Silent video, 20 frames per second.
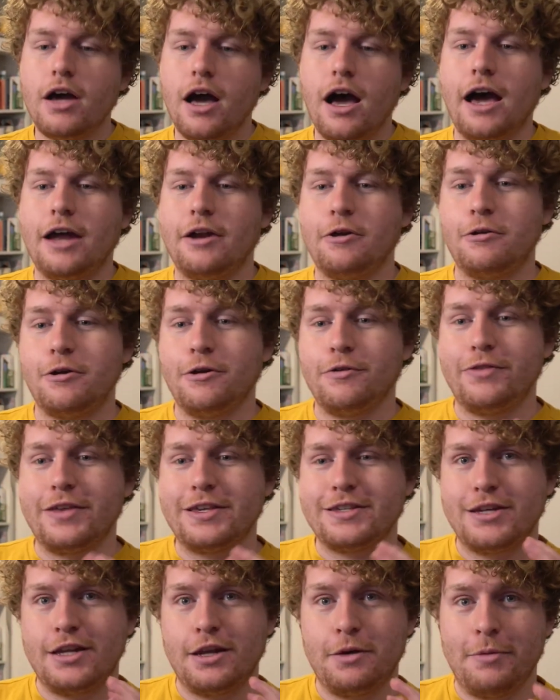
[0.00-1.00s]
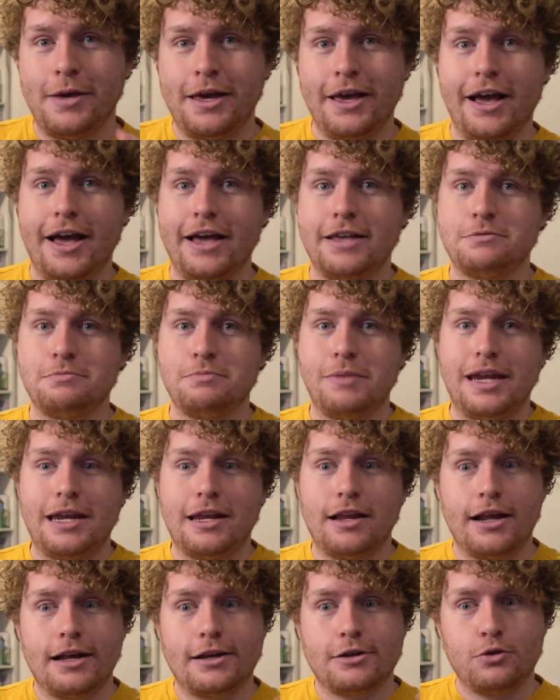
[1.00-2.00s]
I don't know if there's going to be as
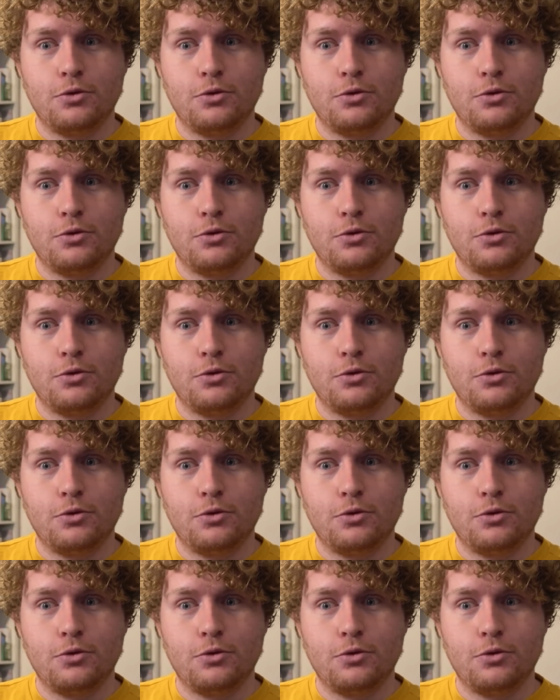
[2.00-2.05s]
many like